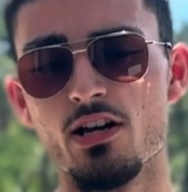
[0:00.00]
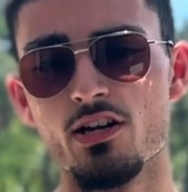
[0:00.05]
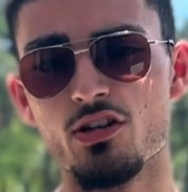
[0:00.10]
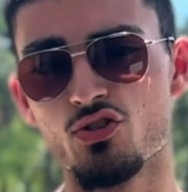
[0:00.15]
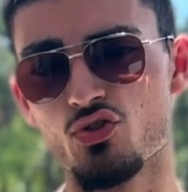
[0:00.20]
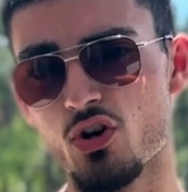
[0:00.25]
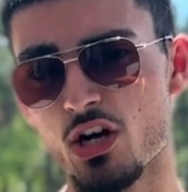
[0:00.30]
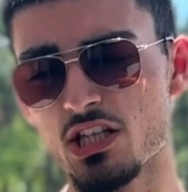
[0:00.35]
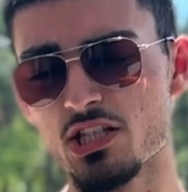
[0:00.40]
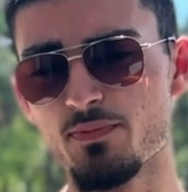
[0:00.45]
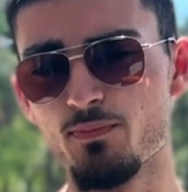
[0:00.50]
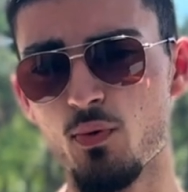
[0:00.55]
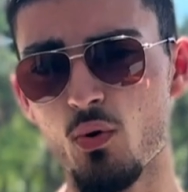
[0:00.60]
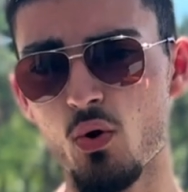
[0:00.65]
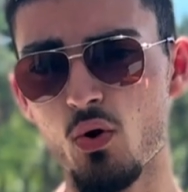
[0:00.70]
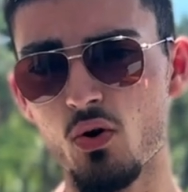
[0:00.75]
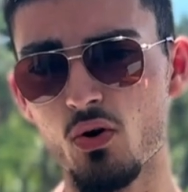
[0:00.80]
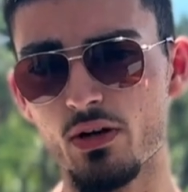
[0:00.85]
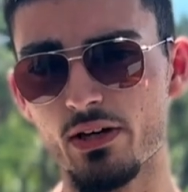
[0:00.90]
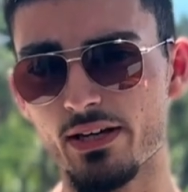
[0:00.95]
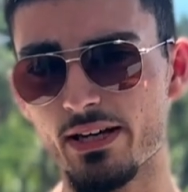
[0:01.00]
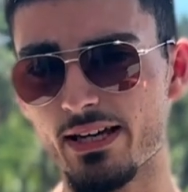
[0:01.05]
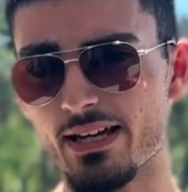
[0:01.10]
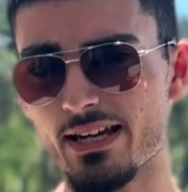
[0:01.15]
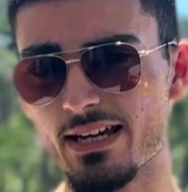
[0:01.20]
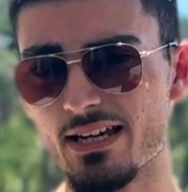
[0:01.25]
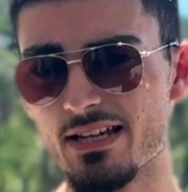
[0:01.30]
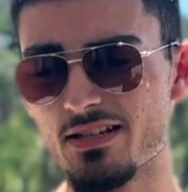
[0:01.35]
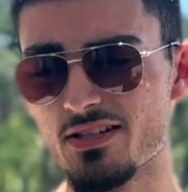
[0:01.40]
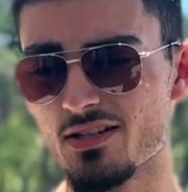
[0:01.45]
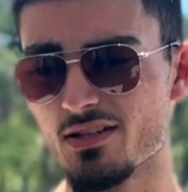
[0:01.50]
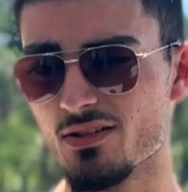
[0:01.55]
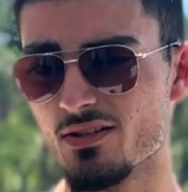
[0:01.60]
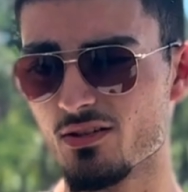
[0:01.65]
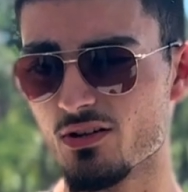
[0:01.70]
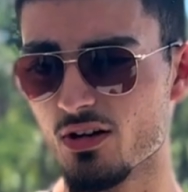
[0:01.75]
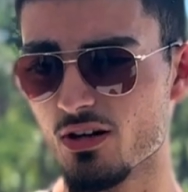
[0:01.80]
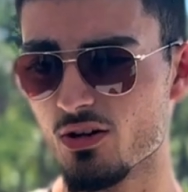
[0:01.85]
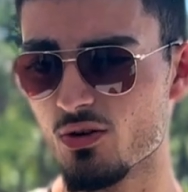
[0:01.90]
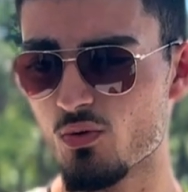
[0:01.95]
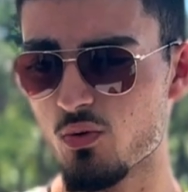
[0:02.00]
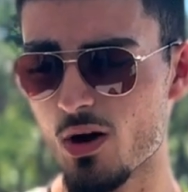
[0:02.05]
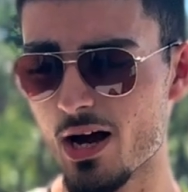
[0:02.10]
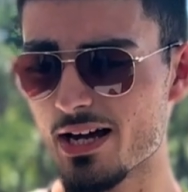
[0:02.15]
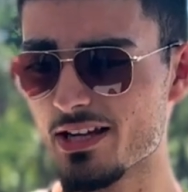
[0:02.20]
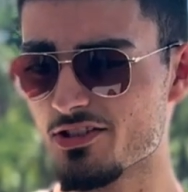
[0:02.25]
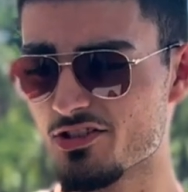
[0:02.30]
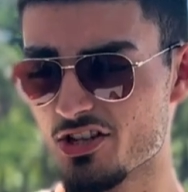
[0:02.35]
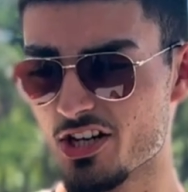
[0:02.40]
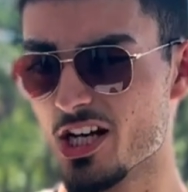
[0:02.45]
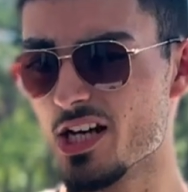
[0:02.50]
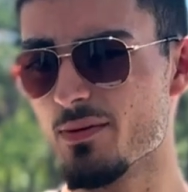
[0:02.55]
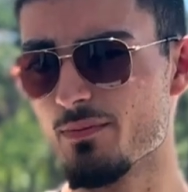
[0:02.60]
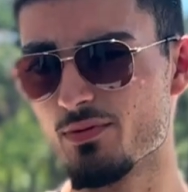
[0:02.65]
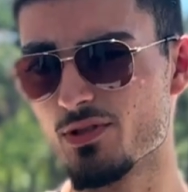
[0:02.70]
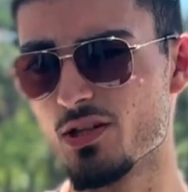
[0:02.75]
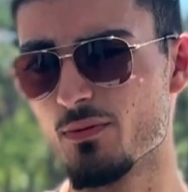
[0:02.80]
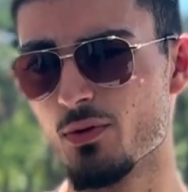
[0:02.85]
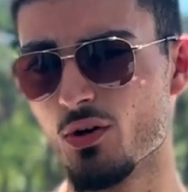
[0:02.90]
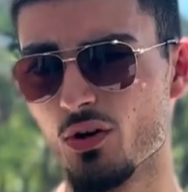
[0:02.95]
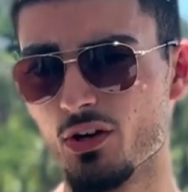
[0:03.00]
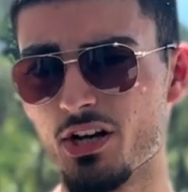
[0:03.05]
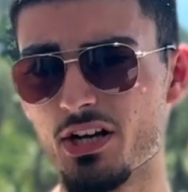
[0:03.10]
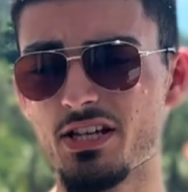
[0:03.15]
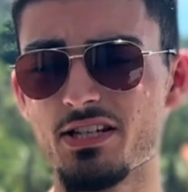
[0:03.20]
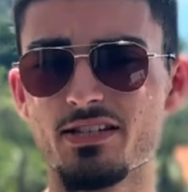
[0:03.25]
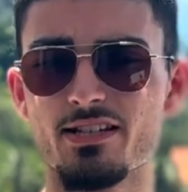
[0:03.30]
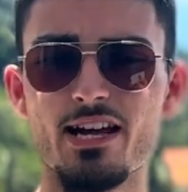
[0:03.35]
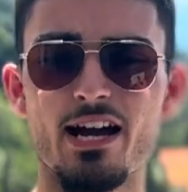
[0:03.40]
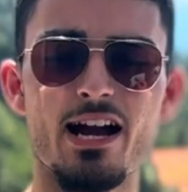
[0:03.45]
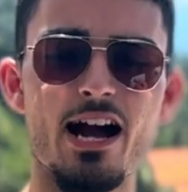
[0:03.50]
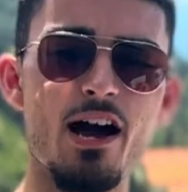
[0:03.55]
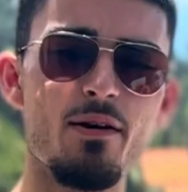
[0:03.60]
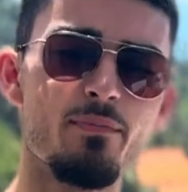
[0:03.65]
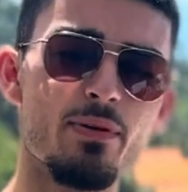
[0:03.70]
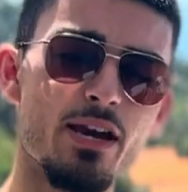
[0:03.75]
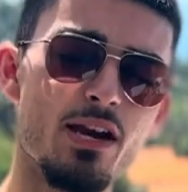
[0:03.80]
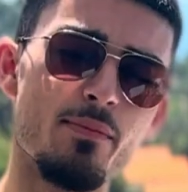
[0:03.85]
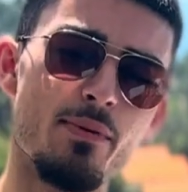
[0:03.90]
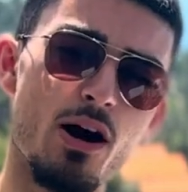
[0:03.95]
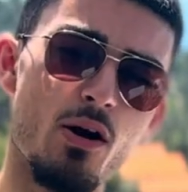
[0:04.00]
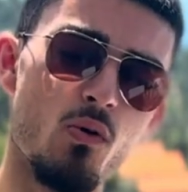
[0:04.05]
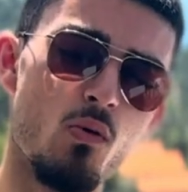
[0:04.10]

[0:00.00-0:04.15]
Transport is quite cheap, to be honest. Like I pay about